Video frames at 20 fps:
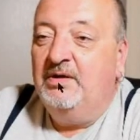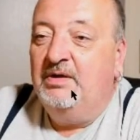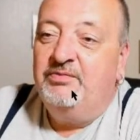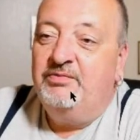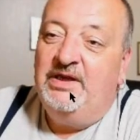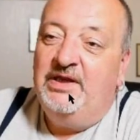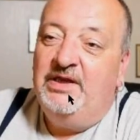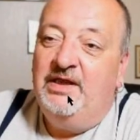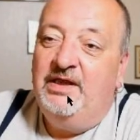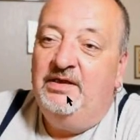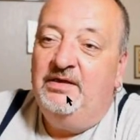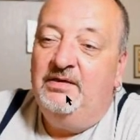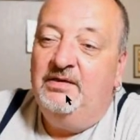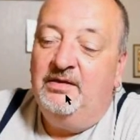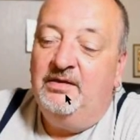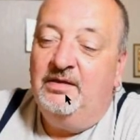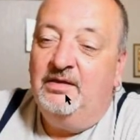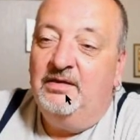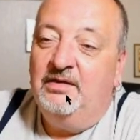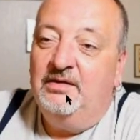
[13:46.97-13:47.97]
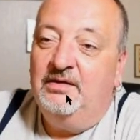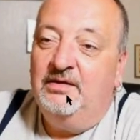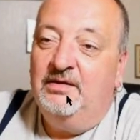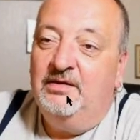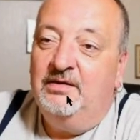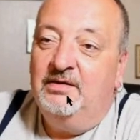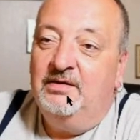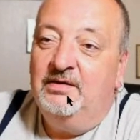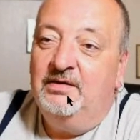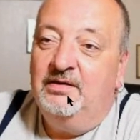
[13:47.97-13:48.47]
in,
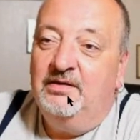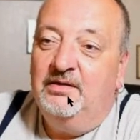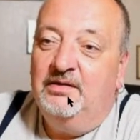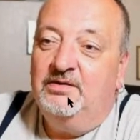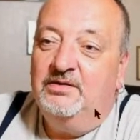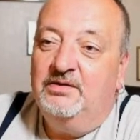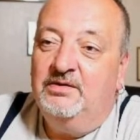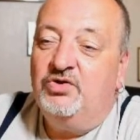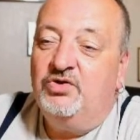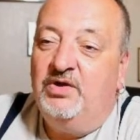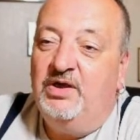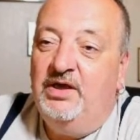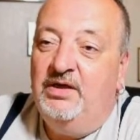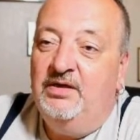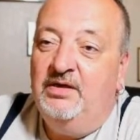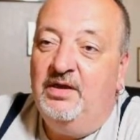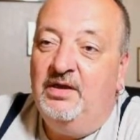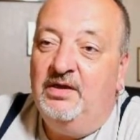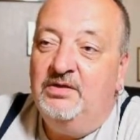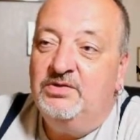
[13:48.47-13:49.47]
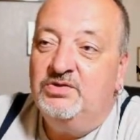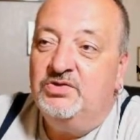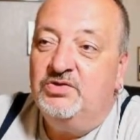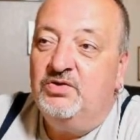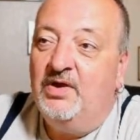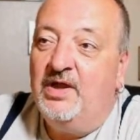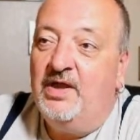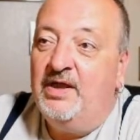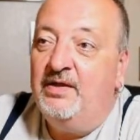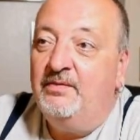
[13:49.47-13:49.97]
the shot in and the shot
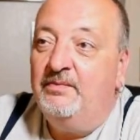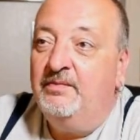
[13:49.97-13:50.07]
out,